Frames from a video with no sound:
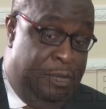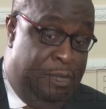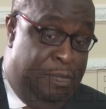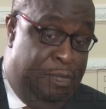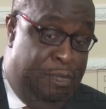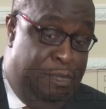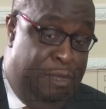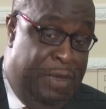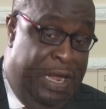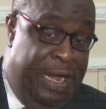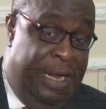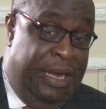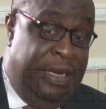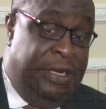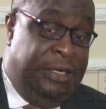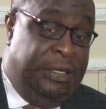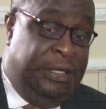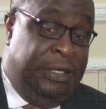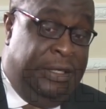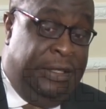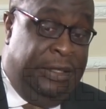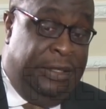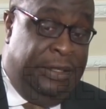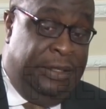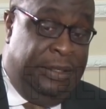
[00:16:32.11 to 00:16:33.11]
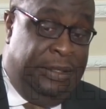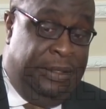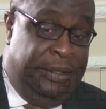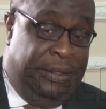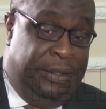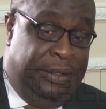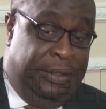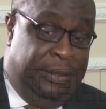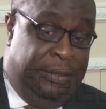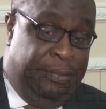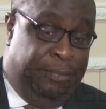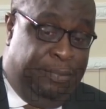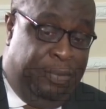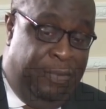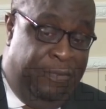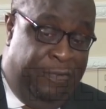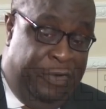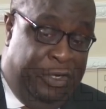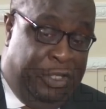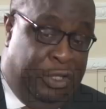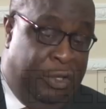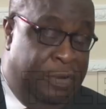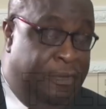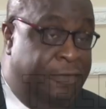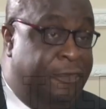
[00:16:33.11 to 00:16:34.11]
made
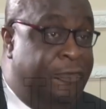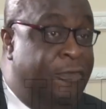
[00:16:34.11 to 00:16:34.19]
provision